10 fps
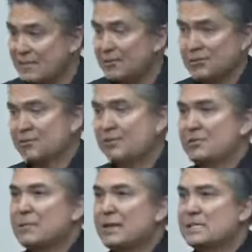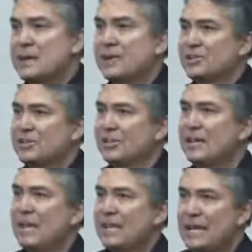I want to sort of do my inspection,
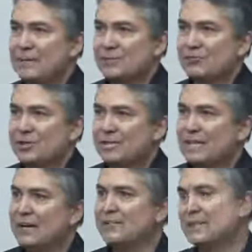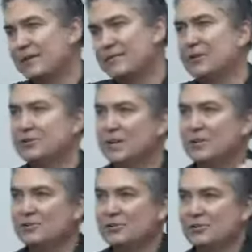capture all the stuff, take
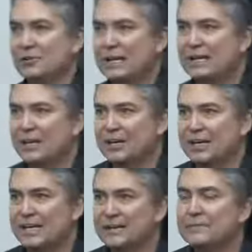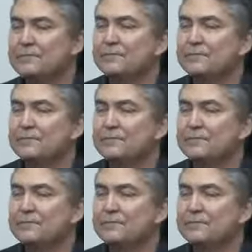photos, all that kind of gear.